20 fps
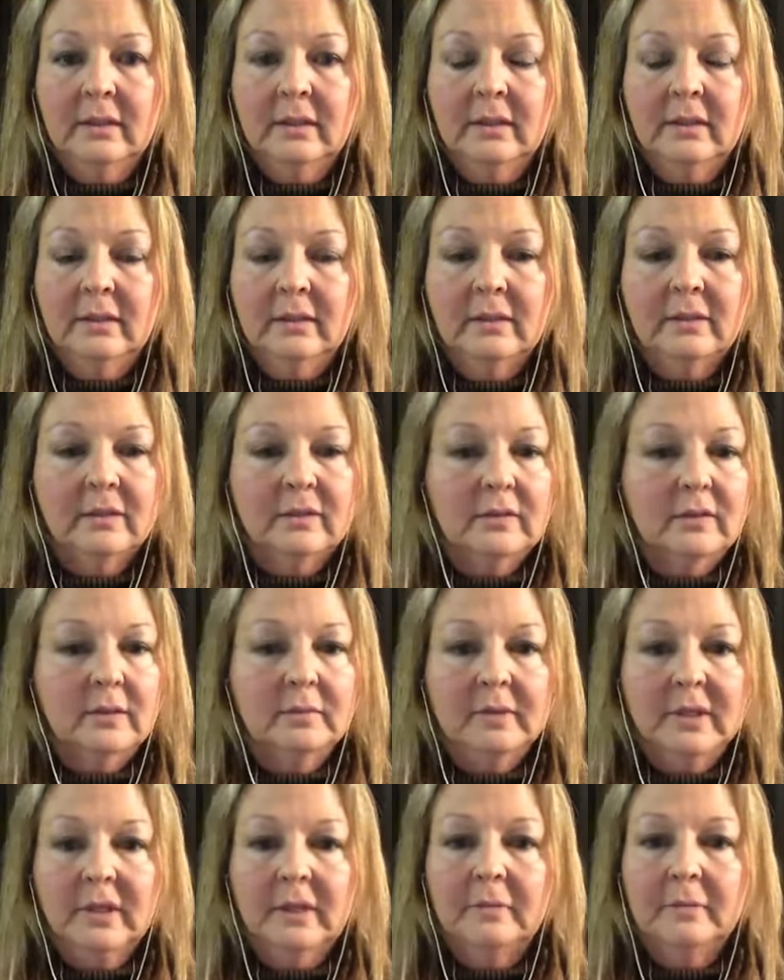There is
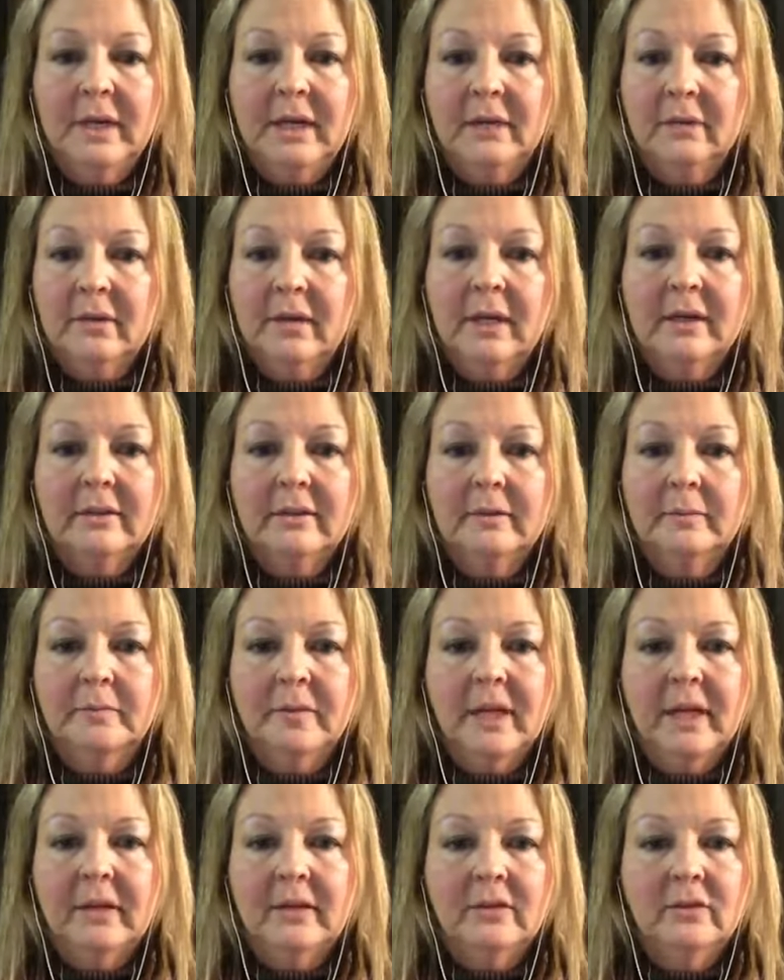something about gossip that
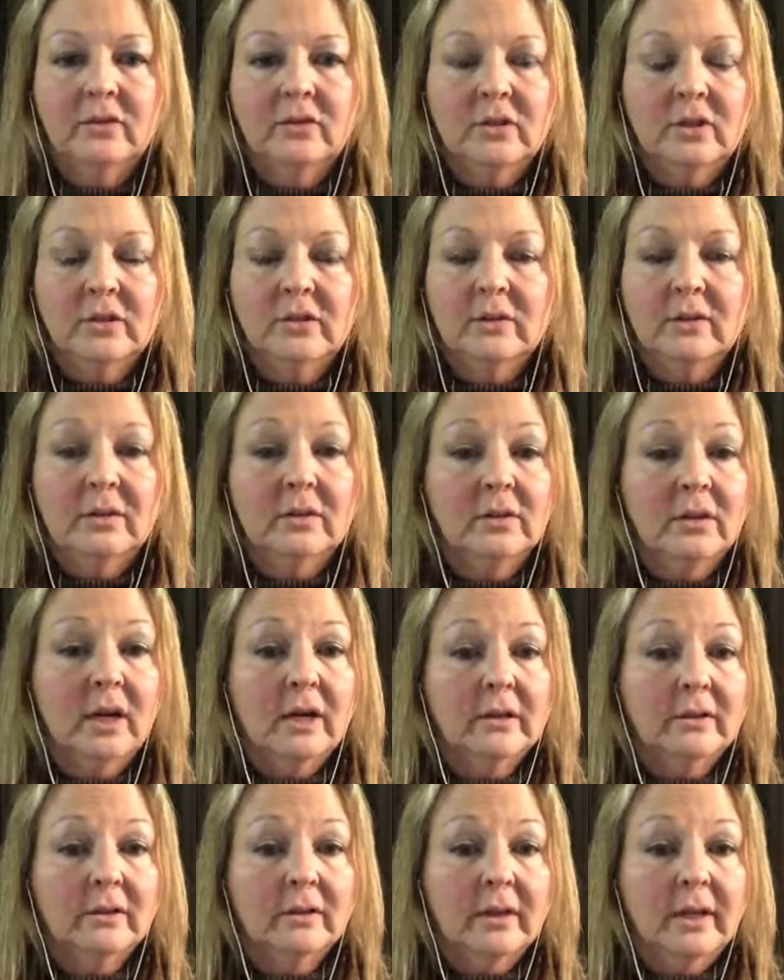is just
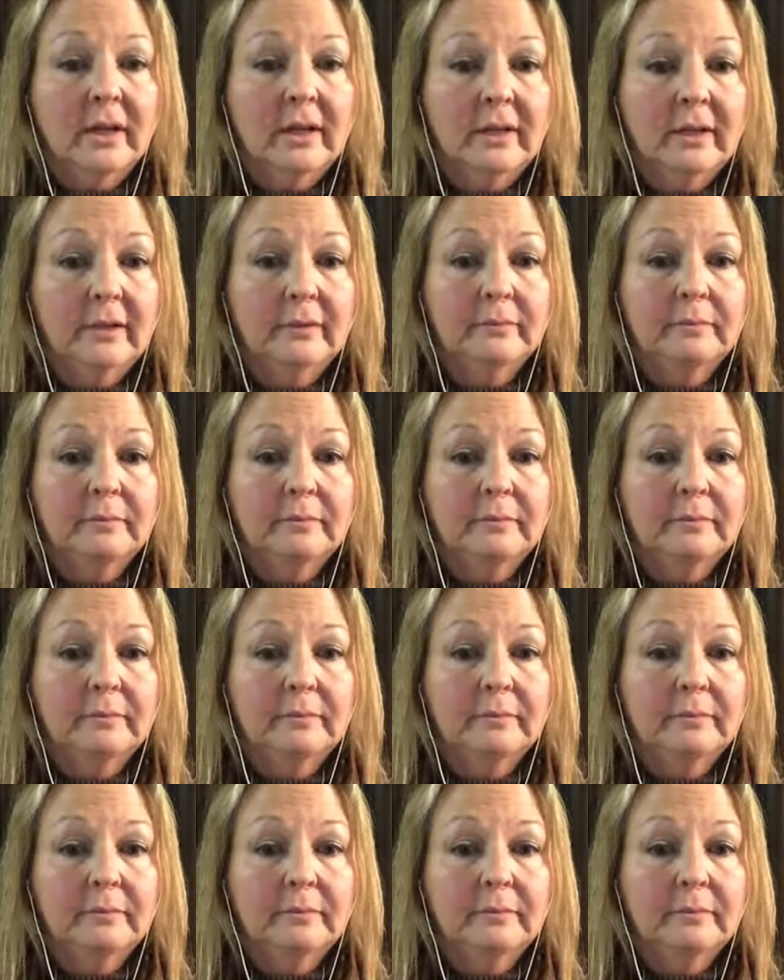intoxicating.